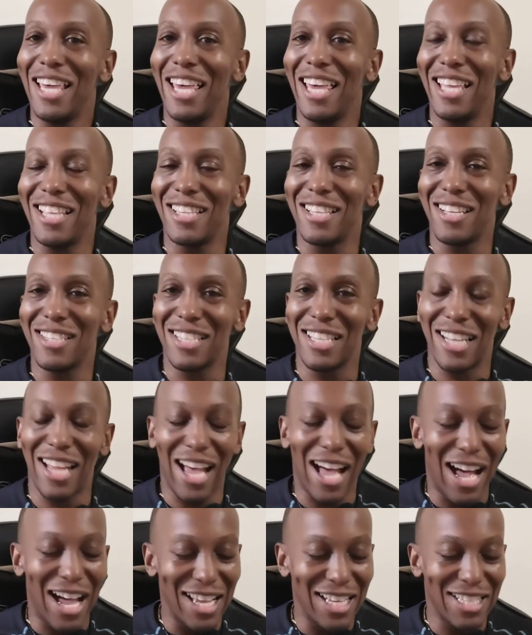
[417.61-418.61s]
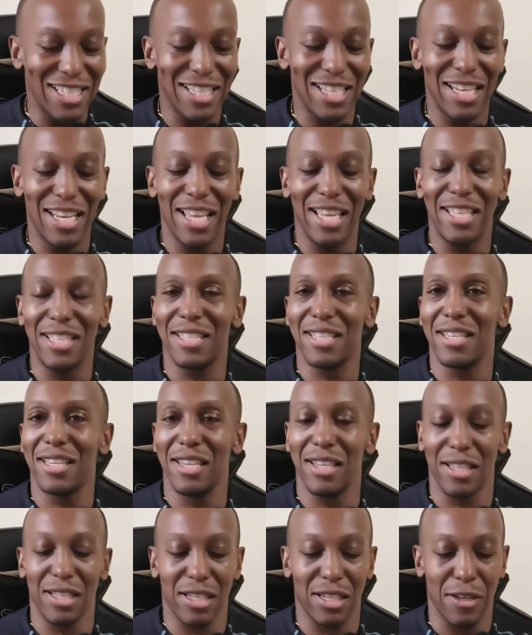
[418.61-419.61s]
It doesn't isolate
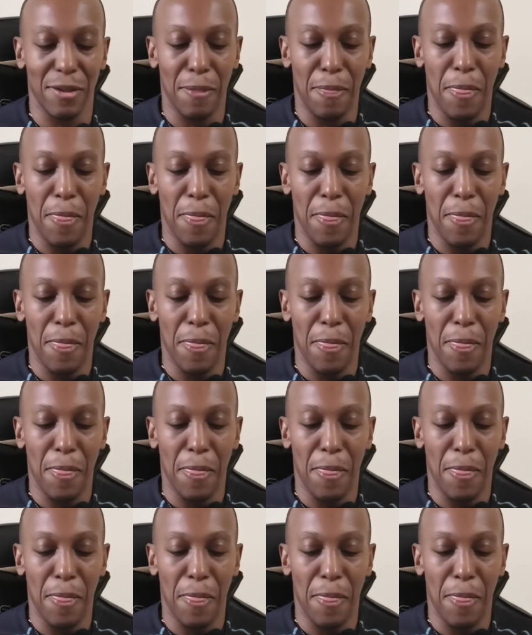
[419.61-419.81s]
it.